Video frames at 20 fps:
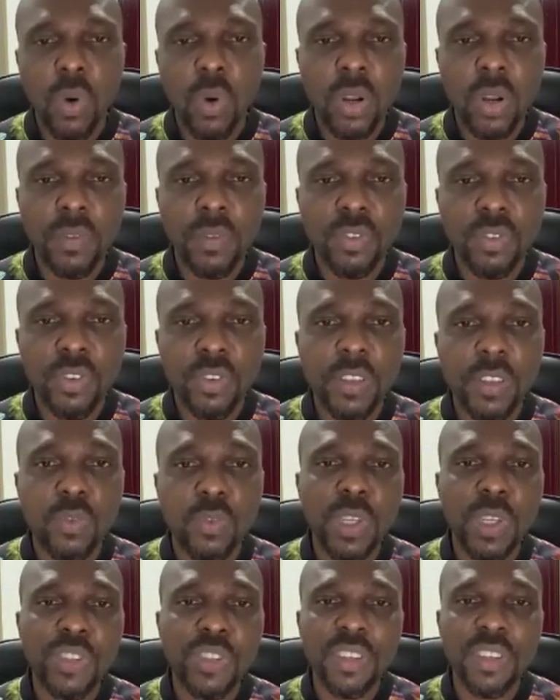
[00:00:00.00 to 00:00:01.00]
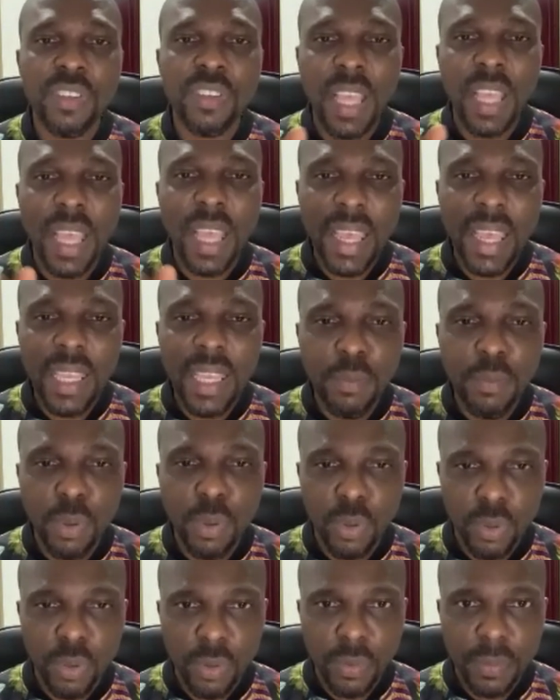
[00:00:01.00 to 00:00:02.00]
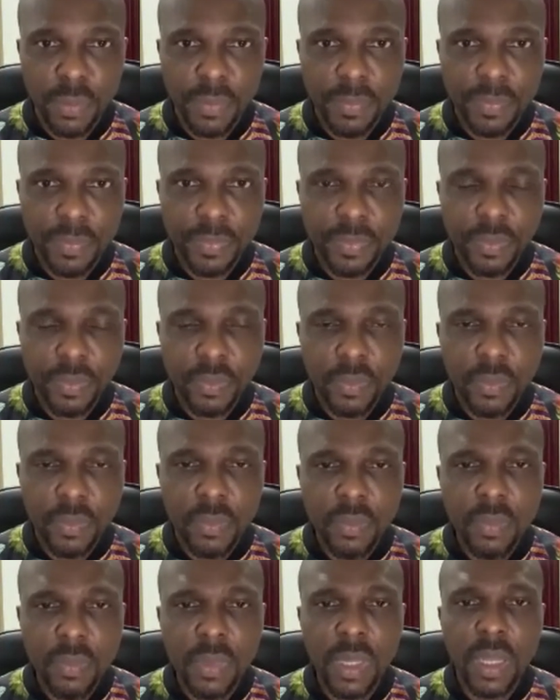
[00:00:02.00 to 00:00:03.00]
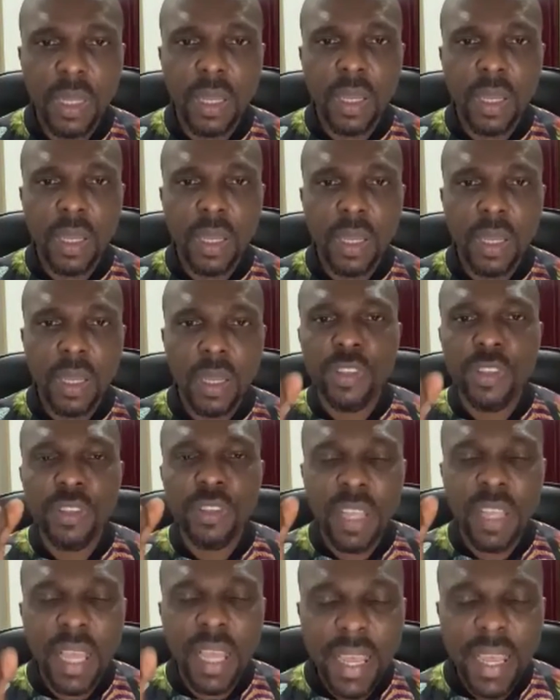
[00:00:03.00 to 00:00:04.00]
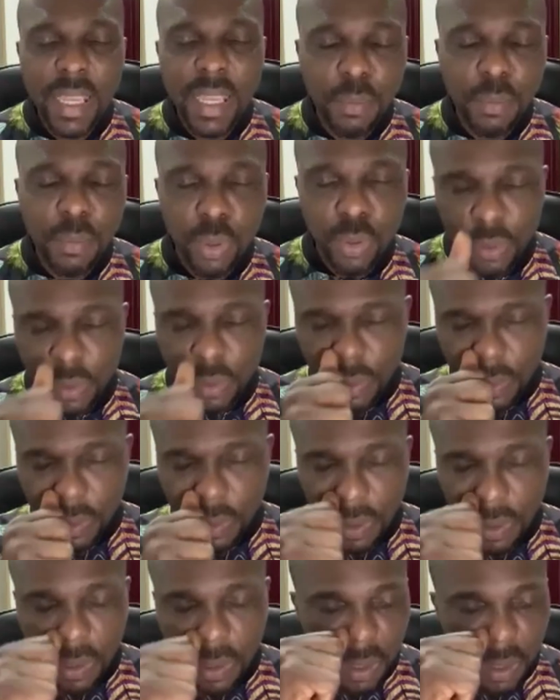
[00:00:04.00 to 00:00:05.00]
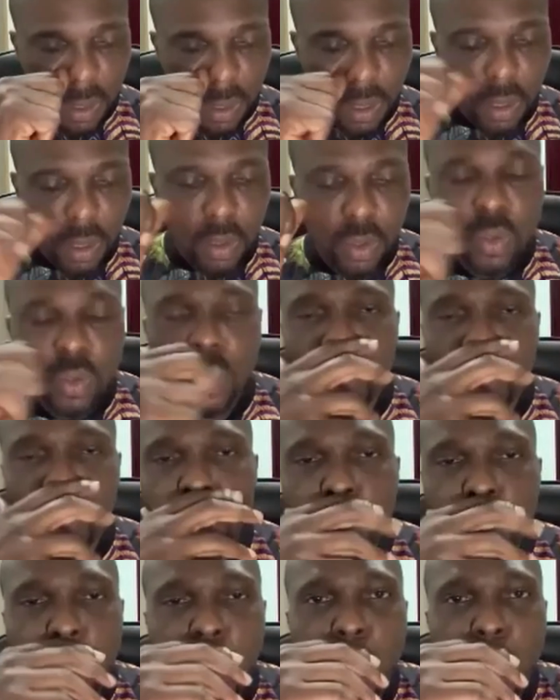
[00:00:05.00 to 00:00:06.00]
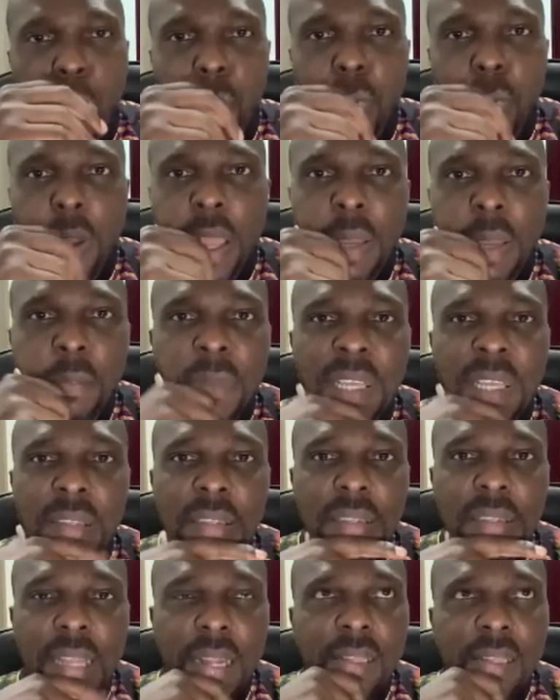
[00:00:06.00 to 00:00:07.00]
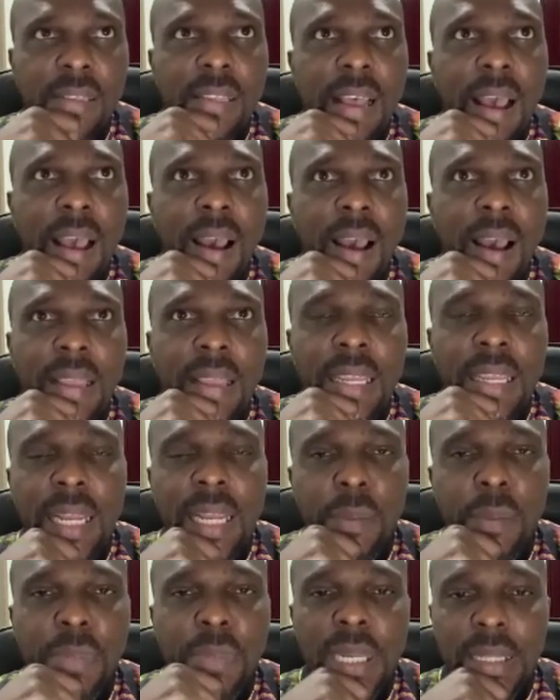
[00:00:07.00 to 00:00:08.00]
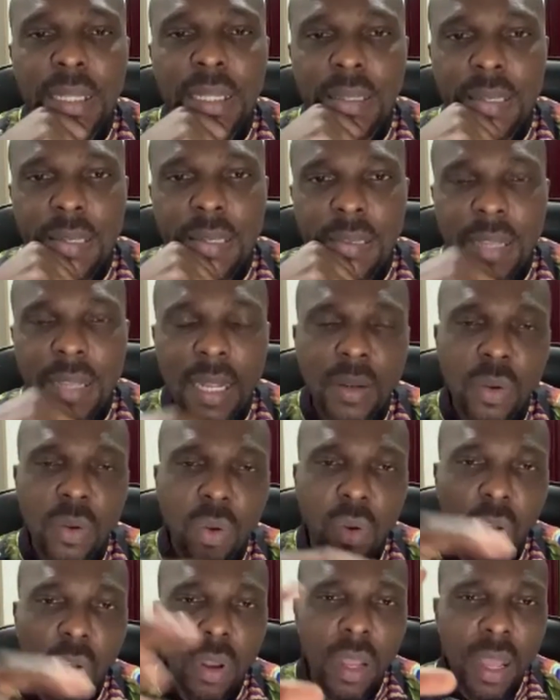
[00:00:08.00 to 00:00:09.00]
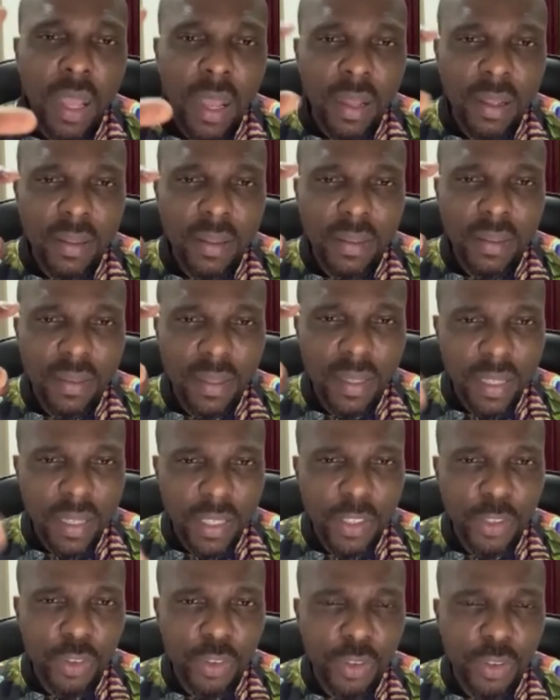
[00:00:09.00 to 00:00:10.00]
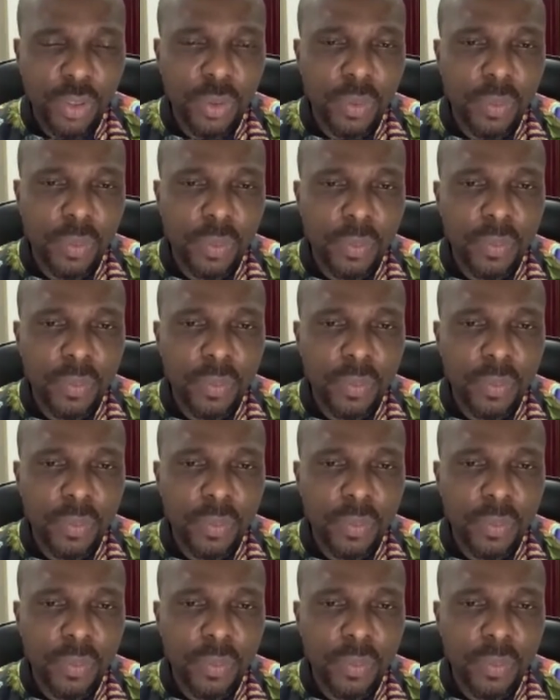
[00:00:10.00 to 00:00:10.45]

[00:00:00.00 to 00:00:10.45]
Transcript: word of his grace, which is able. Which is able. So it means that our inabilities are no longer the issue.